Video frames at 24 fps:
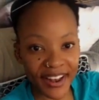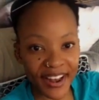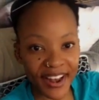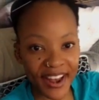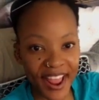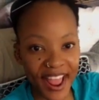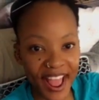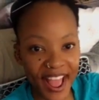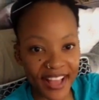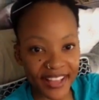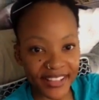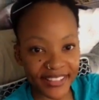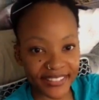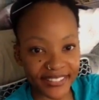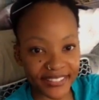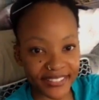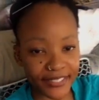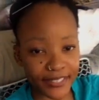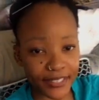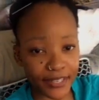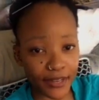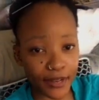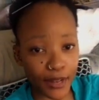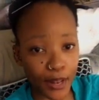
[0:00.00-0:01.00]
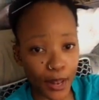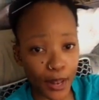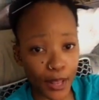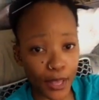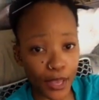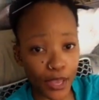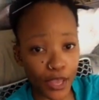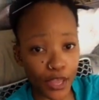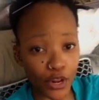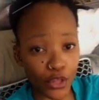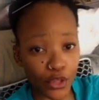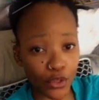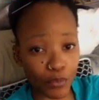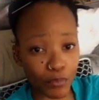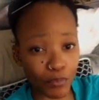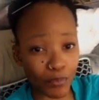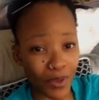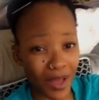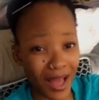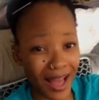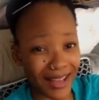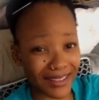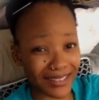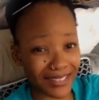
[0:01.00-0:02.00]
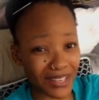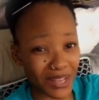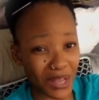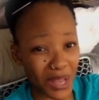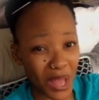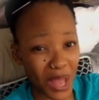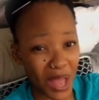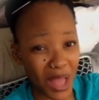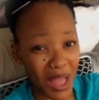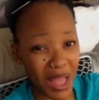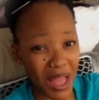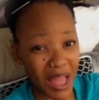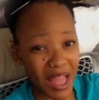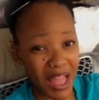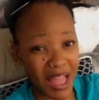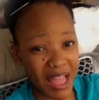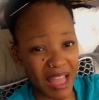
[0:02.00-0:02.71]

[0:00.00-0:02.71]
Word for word: nasty little bugger.